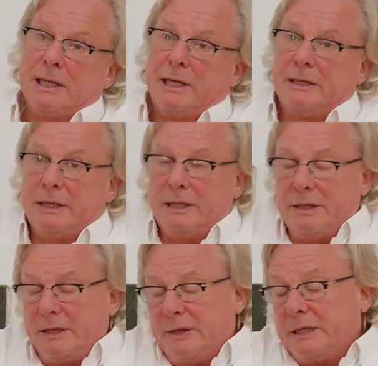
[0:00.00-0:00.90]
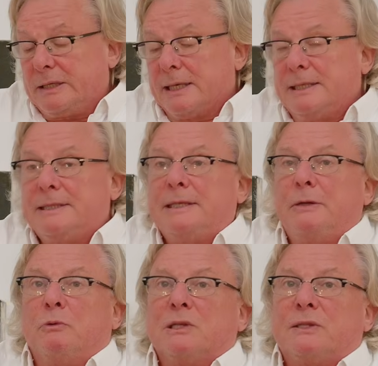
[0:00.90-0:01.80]
In that case,
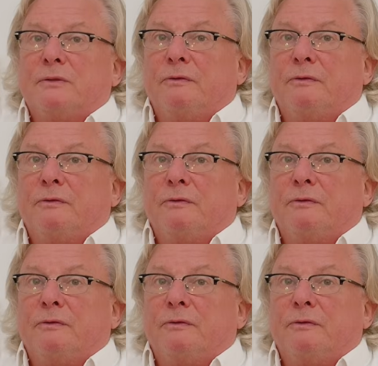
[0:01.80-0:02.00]
it was